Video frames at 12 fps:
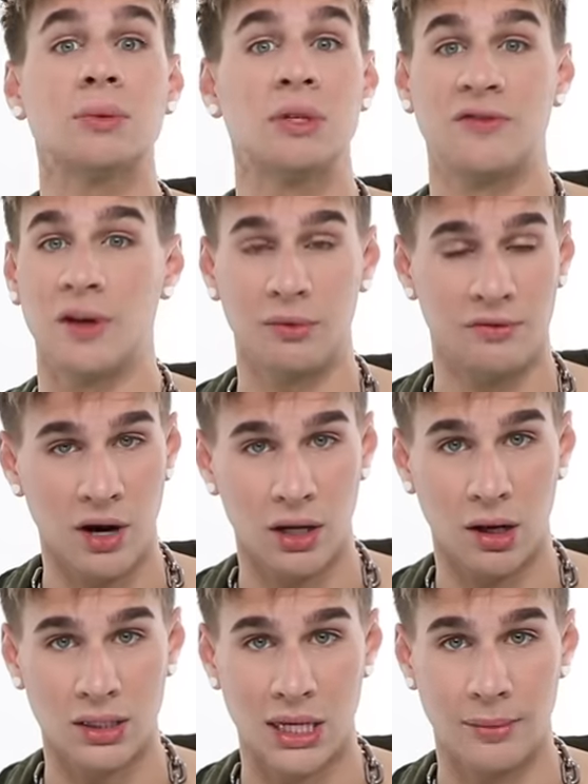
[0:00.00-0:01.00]
was filmed a very
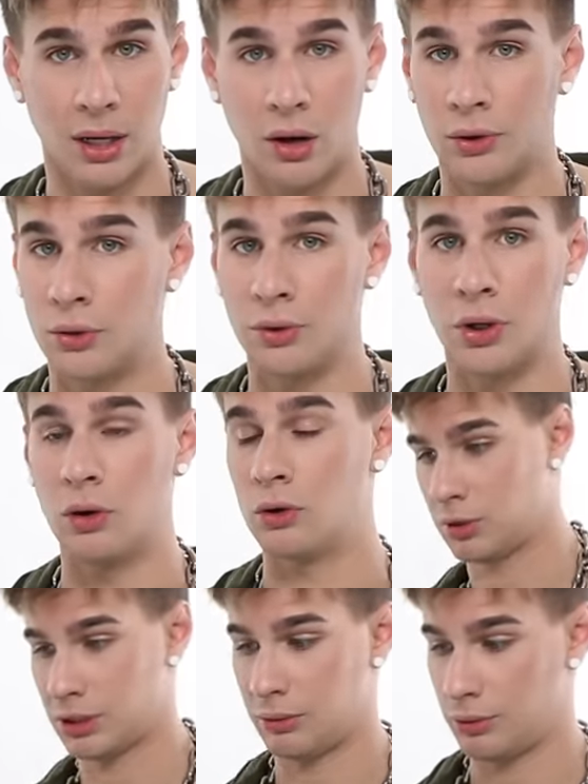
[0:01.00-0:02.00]
long time ago and who knows
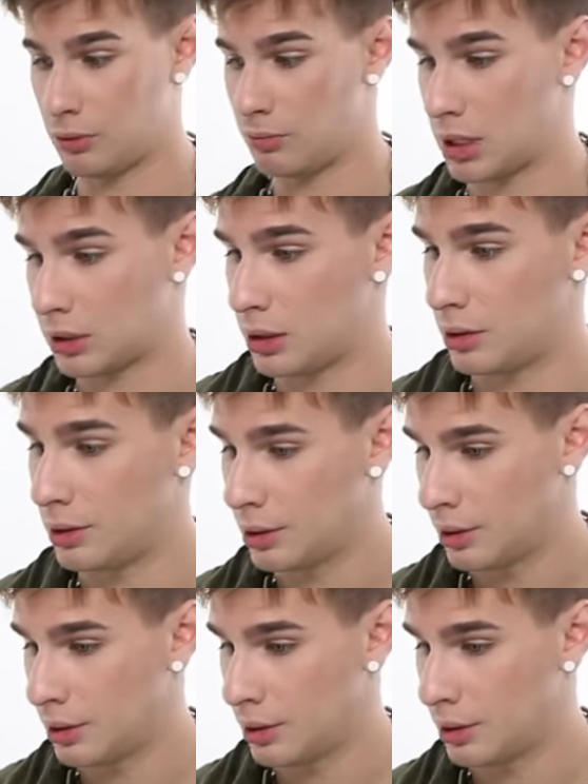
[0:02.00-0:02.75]
what they were doing back then.